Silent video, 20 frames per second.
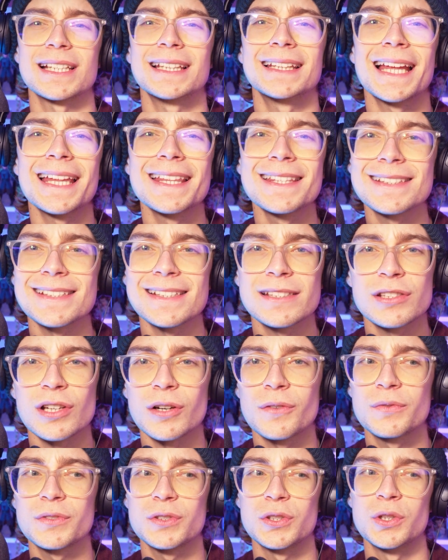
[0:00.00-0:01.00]
It lends
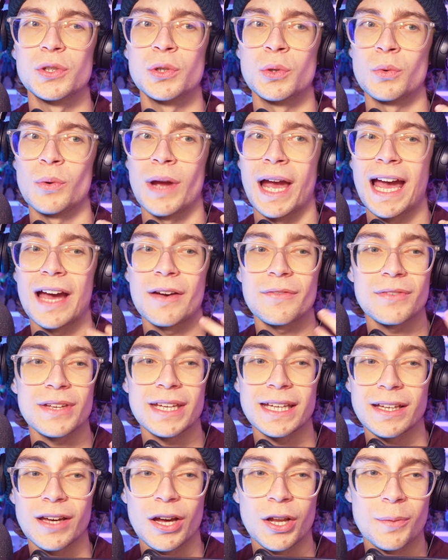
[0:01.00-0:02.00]
itself to
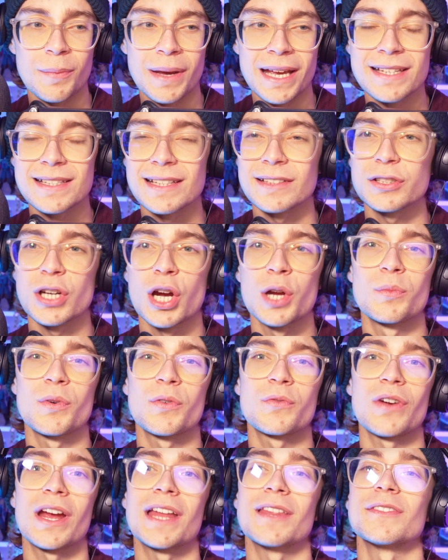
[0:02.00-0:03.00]
having an amazing time
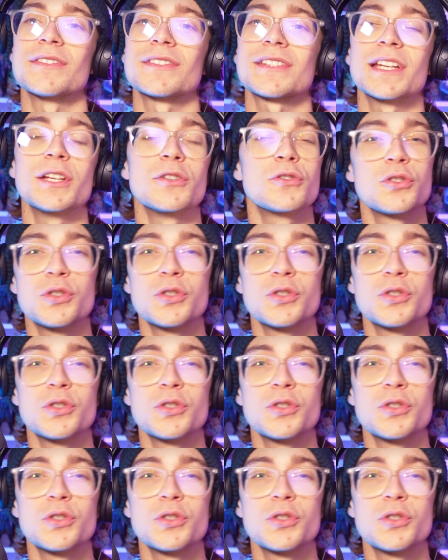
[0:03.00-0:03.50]
with friends and